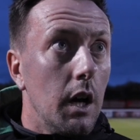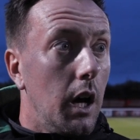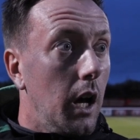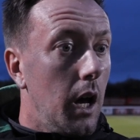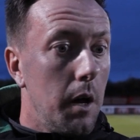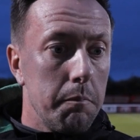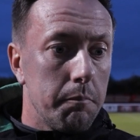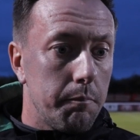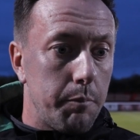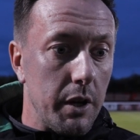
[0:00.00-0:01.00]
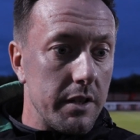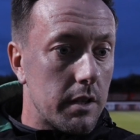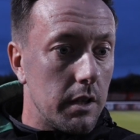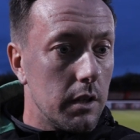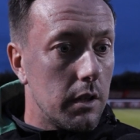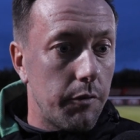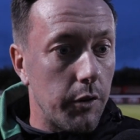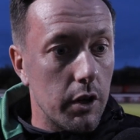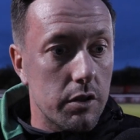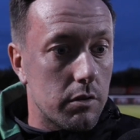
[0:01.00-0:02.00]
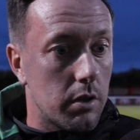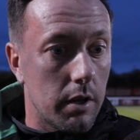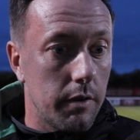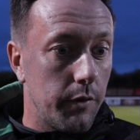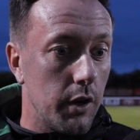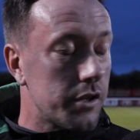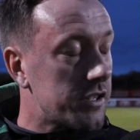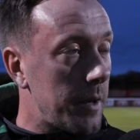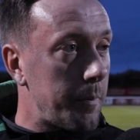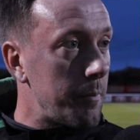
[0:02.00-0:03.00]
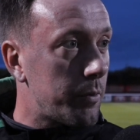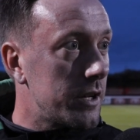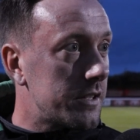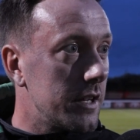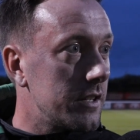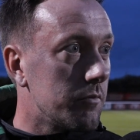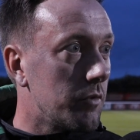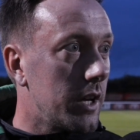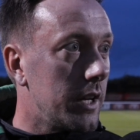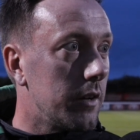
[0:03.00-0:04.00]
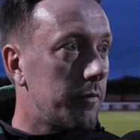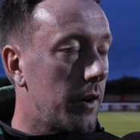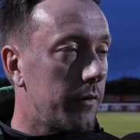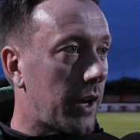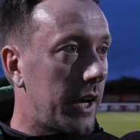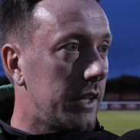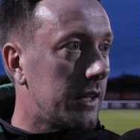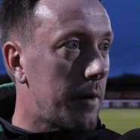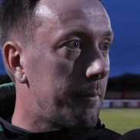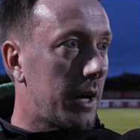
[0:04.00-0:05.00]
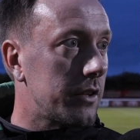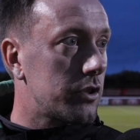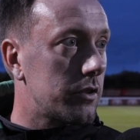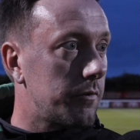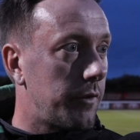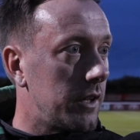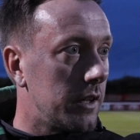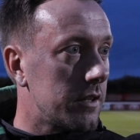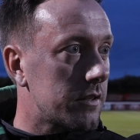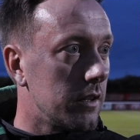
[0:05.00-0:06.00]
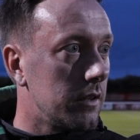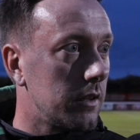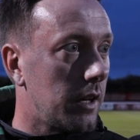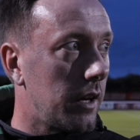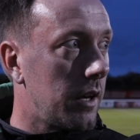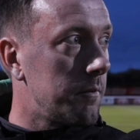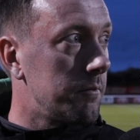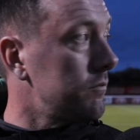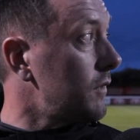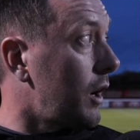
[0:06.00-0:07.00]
But it's the first step in pre-season, really, of gaining that match fitness. And it